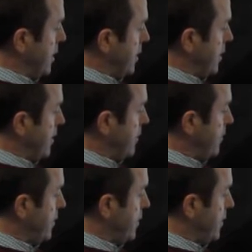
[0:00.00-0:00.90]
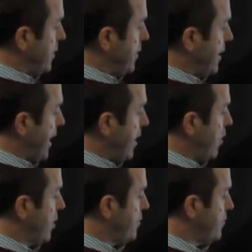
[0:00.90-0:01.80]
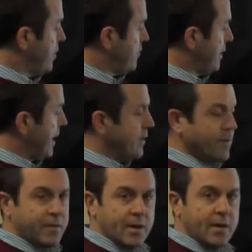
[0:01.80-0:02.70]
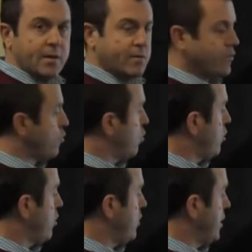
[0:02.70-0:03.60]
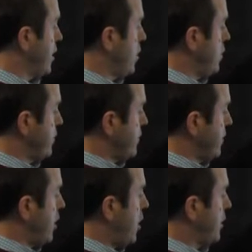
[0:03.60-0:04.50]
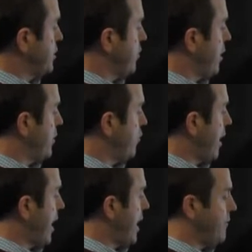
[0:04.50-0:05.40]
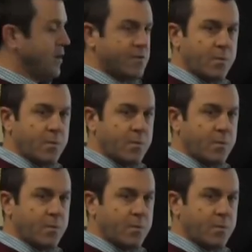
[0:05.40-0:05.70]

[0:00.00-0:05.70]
in the diagram is land that the school currently owns. It's along Durrell Drive, and it's